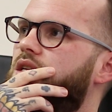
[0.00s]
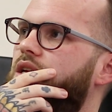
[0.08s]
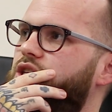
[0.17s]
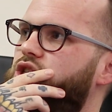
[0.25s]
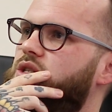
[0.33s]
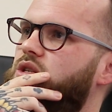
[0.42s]

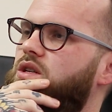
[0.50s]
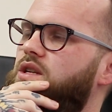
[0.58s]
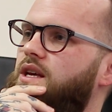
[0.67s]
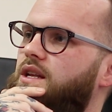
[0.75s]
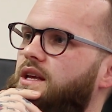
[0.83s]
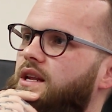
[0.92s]
like just
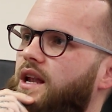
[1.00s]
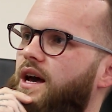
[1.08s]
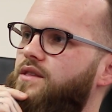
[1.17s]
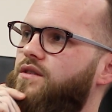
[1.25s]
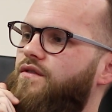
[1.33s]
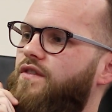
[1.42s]
on in, in
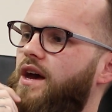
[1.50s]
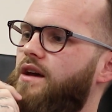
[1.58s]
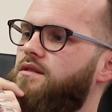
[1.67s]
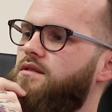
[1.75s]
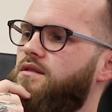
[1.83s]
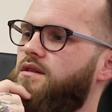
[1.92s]
light of
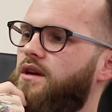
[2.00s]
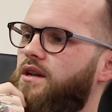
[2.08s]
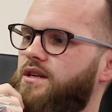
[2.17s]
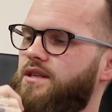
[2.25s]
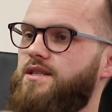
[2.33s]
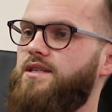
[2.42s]
that
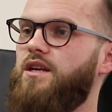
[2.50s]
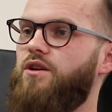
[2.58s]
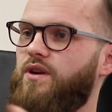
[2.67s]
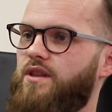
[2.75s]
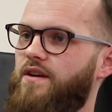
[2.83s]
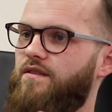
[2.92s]
and
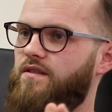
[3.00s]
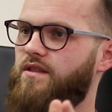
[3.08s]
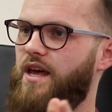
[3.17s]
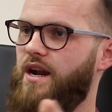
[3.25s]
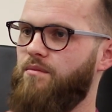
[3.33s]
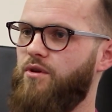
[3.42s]
considering that
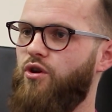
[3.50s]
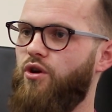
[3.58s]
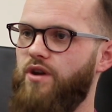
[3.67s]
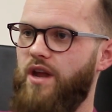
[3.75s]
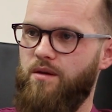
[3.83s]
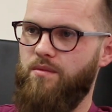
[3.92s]
that I'm a
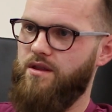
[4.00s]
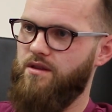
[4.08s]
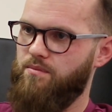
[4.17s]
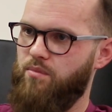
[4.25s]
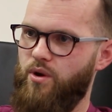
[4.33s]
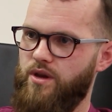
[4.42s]
no name at
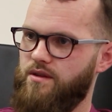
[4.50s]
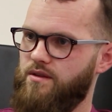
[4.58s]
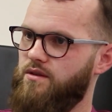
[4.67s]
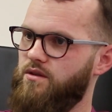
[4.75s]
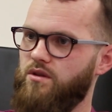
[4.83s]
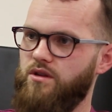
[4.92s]
this point and
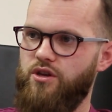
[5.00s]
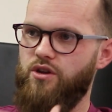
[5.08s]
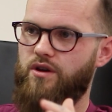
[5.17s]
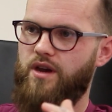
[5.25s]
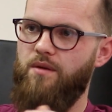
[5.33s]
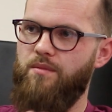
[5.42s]
still you
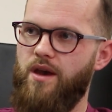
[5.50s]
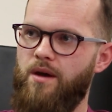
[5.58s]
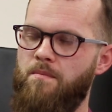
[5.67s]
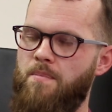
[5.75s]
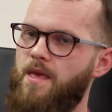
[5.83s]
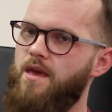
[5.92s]
know coming
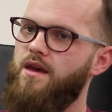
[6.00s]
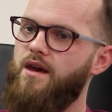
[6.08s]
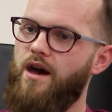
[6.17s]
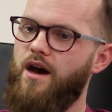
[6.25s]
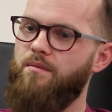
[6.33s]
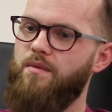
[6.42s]
up
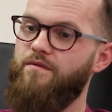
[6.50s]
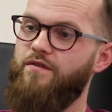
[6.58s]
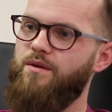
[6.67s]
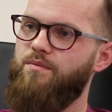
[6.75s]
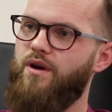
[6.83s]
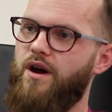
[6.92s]
um, I'm
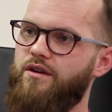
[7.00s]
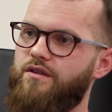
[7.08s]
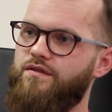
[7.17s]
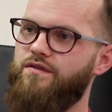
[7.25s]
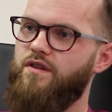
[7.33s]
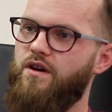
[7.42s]
very proud
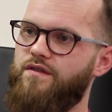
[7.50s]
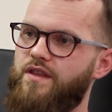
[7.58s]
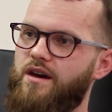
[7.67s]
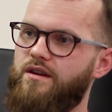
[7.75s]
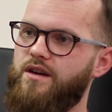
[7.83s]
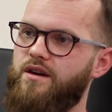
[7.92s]
of of
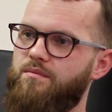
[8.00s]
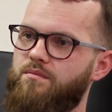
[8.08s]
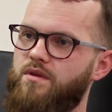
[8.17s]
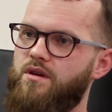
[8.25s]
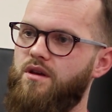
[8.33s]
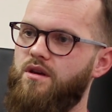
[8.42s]
the outcome.
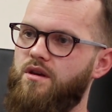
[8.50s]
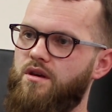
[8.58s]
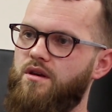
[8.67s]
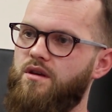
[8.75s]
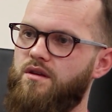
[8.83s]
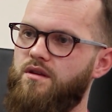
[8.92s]
Yeah,
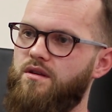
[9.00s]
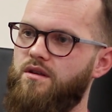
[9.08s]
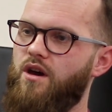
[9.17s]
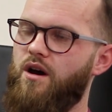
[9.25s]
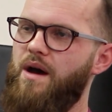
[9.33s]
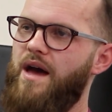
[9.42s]
that's epic.
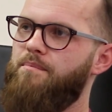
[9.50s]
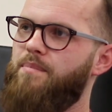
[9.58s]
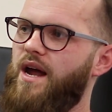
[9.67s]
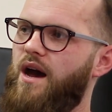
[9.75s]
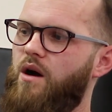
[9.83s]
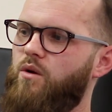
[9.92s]
Yeah, okay. and
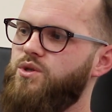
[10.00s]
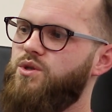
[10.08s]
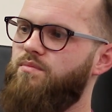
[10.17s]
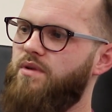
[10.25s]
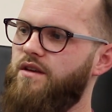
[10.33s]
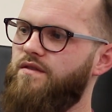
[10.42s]
but I
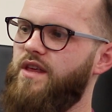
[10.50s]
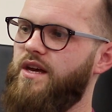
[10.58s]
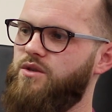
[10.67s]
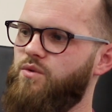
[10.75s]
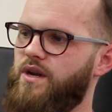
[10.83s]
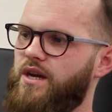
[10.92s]
also believe
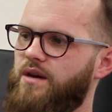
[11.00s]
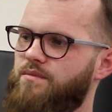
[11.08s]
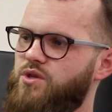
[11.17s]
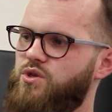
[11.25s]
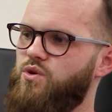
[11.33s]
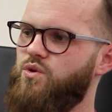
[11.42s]
that when it
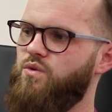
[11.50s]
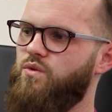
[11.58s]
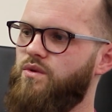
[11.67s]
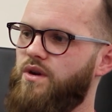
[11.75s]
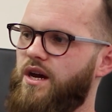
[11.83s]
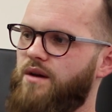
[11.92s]
comes
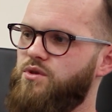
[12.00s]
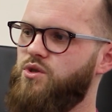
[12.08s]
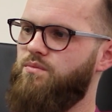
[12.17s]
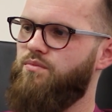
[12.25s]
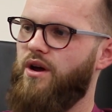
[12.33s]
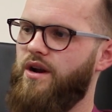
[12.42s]
to when it comes
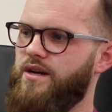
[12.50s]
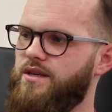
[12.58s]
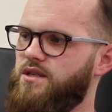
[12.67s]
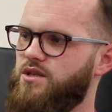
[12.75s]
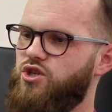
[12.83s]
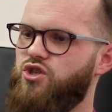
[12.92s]
to
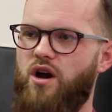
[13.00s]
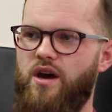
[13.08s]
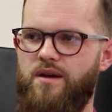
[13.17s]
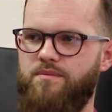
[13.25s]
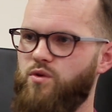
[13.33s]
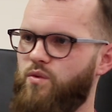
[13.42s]
products and
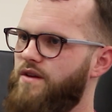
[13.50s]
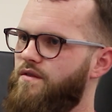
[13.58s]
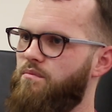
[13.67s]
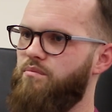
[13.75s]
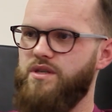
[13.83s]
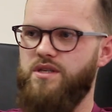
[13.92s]
startups or
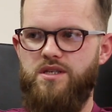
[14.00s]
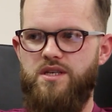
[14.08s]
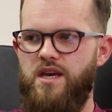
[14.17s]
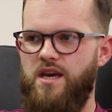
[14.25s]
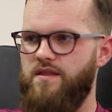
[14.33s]
whatever business,